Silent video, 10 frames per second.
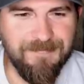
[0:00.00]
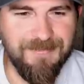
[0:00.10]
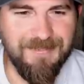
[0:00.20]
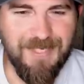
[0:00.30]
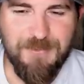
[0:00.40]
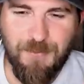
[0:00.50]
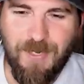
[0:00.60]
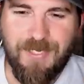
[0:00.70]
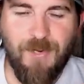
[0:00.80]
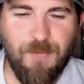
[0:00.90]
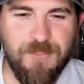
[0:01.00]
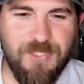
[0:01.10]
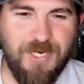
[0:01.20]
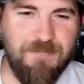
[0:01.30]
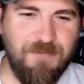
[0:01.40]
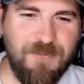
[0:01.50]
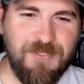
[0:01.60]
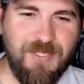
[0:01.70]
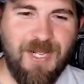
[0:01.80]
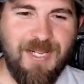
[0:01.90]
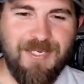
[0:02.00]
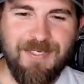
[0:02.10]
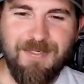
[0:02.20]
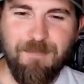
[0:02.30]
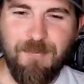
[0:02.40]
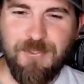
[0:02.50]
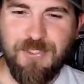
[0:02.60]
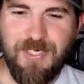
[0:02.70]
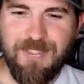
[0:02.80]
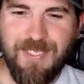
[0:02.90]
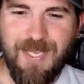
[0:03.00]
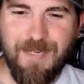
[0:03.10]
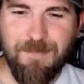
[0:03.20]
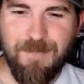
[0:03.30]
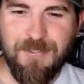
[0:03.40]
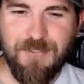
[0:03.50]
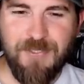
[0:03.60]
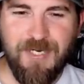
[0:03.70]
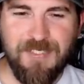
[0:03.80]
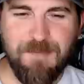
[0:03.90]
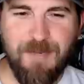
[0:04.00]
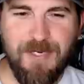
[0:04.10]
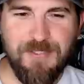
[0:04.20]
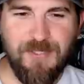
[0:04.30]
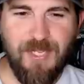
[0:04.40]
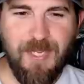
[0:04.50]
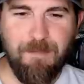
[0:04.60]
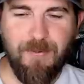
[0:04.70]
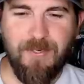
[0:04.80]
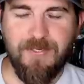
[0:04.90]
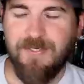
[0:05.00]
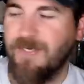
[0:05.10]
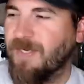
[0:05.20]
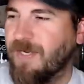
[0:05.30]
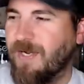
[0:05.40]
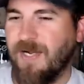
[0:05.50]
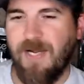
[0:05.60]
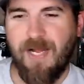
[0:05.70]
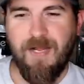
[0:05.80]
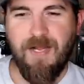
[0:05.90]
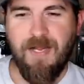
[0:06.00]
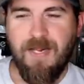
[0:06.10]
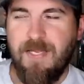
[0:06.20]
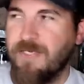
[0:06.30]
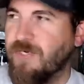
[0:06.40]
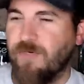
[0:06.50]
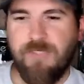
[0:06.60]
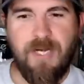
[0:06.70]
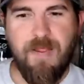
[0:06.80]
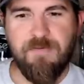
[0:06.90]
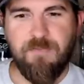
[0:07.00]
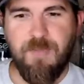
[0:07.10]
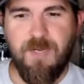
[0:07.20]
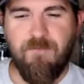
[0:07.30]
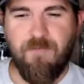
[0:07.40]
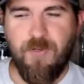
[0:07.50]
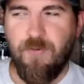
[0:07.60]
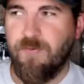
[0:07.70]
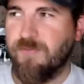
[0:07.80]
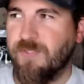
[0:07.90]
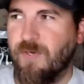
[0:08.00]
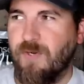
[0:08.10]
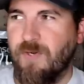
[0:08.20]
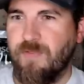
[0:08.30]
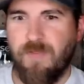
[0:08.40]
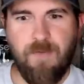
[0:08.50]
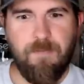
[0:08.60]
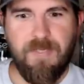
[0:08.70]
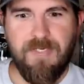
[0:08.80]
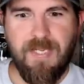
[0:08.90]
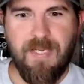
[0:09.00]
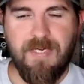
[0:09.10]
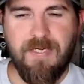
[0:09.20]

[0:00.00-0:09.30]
That's right, Colin J, first like. Appreciate that. Make sure you guys smash the like button. Didn't have as many views on the midday